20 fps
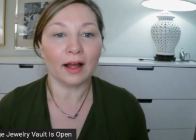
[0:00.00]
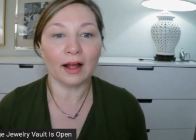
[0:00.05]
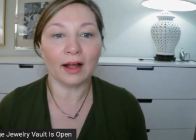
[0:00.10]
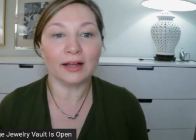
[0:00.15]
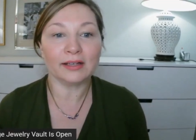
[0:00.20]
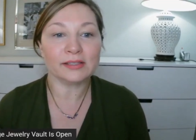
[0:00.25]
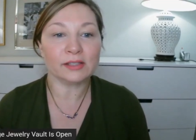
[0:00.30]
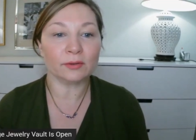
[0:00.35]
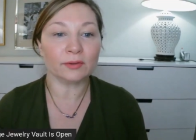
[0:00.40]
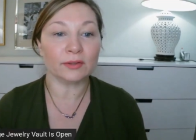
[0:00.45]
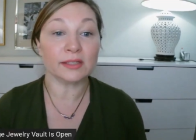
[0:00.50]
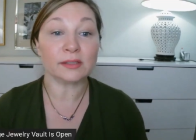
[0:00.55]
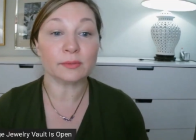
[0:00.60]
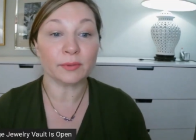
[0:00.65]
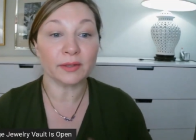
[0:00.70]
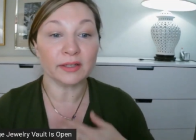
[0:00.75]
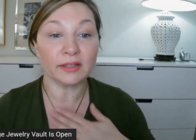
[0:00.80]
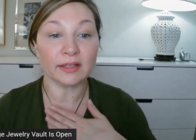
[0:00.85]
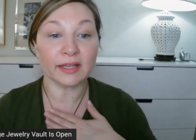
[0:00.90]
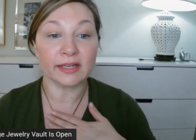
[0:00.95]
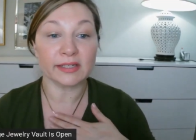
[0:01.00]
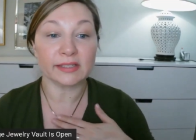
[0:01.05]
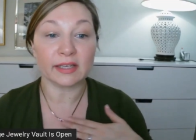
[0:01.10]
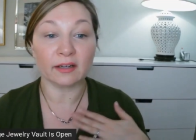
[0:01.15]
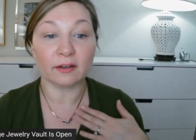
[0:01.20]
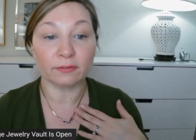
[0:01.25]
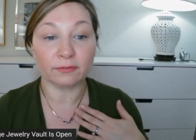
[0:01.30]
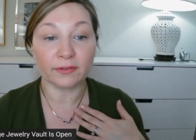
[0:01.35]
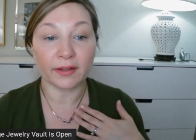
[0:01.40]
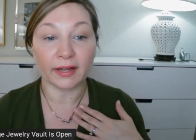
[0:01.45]
Uh, so this one lays
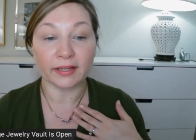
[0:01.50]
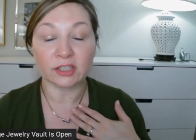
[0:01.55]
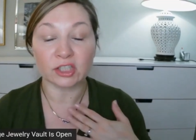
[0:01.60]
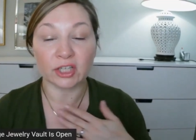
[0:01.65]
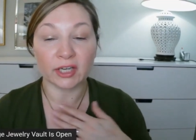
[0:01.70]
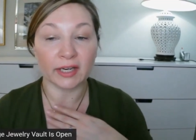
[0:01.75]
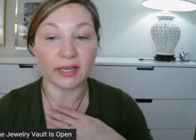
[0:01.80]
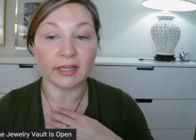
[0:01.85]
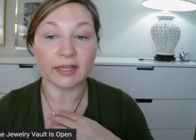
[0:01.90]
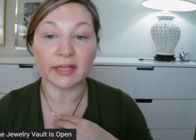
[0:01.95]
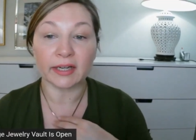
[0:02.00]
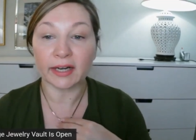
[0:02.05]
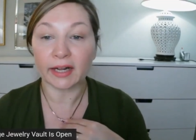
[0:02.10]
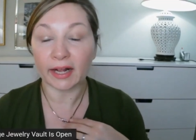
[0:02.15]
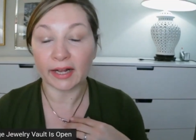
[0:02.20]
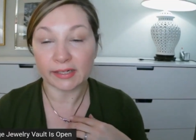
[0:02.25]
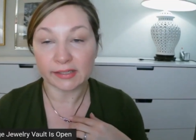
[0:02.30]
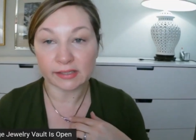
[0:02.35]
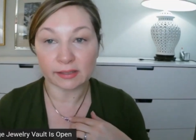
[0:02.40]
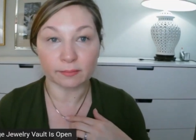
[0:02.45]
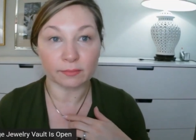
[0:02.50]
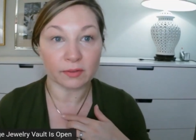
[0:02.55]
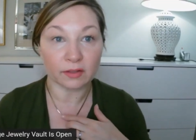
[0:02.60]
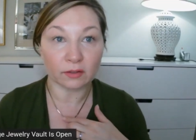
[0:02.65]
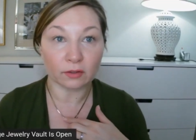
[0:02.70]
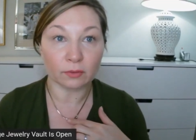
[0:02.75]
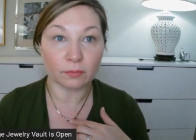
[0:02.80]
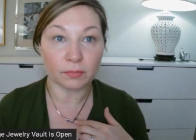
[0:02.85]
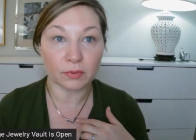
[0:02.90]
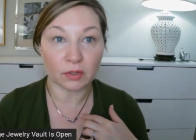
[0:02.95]
on a flat chain and it has some
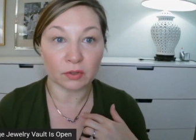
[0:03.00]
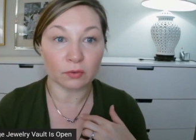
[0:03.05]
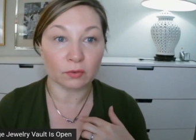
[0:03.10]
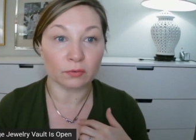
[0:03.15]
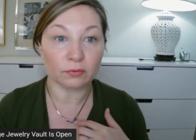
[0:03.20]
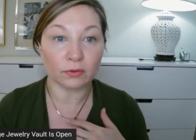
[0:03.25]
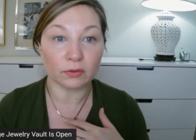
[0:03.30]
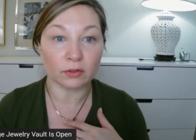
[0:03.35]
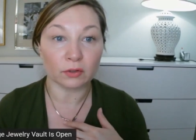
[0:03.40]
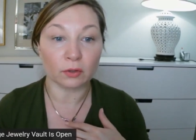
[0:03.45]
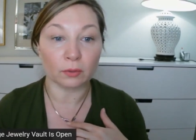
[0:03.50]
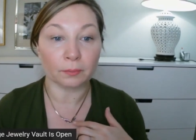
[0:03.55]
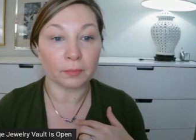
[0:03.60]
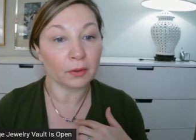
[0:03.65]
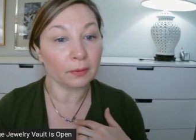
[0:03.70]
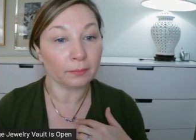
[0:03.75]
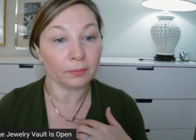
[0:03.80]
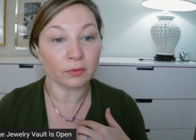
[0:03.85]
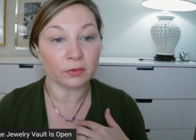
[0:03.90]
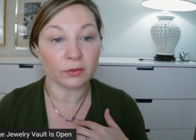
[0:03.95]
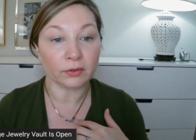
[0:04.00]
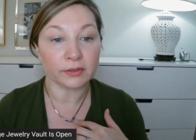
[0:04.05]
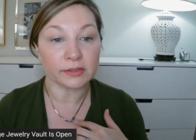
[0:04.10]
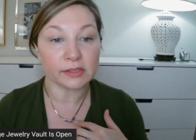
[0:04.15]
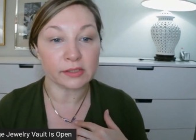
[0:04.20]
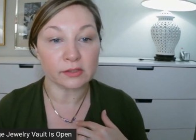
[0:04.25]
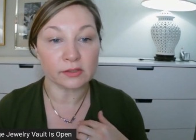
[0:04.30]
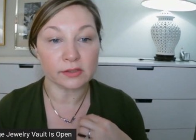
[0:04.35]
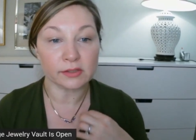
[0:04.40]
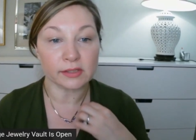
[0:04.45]
little beautiful little purple
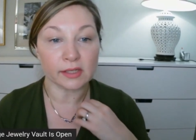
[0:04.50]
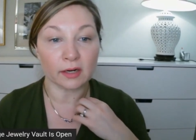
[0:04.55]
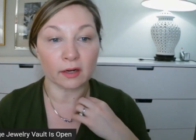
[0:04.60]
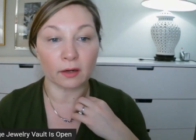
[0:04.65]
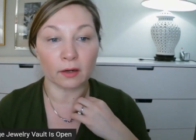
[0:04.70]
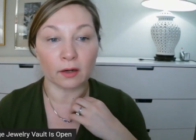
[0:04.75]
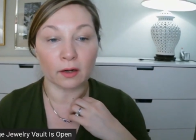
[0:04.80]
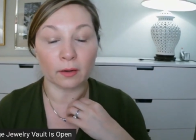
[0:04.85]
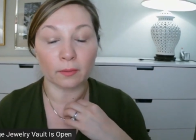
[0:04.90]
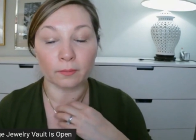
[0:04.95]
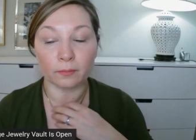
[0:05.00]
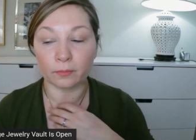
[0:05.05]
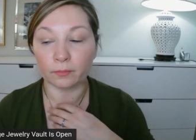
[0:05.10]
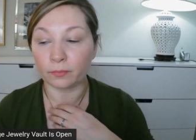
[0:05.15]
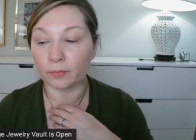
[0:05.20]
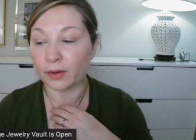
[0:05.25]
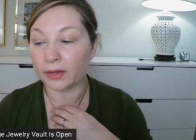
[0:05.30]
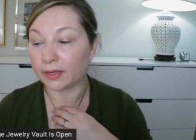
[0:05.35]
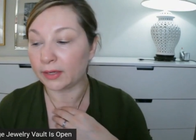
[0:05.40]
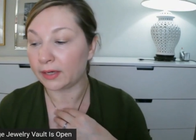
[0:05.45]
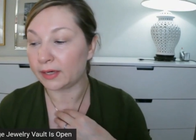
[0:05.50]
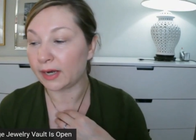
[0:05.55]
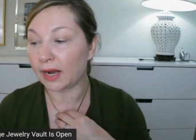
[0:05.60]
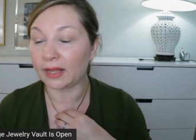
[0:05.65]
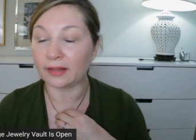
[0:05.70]
crystals that are in it.